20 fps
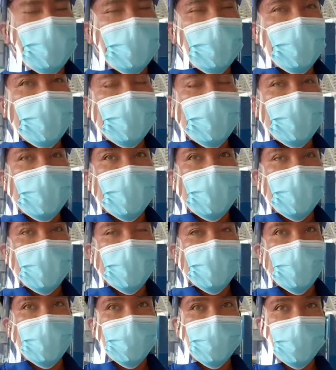The one he
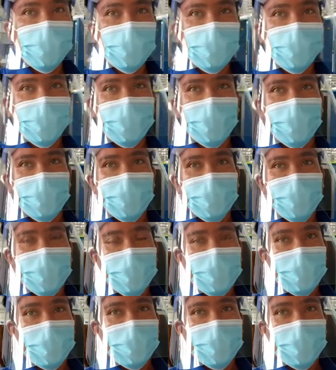availed is
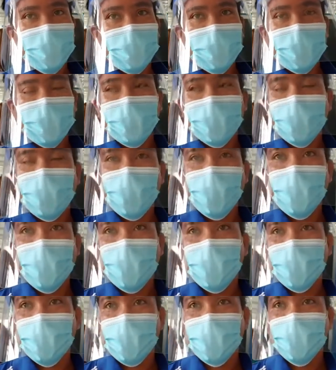the 2
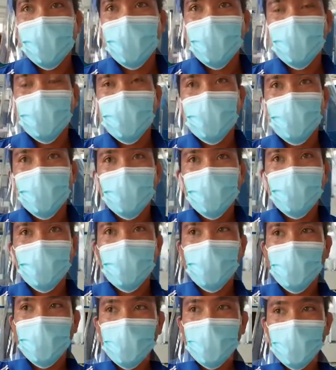days waiting
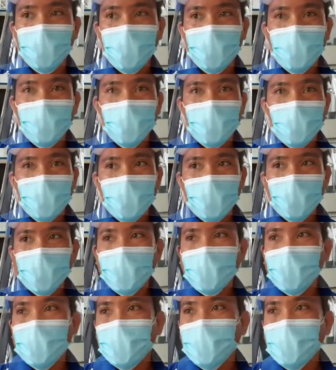period. So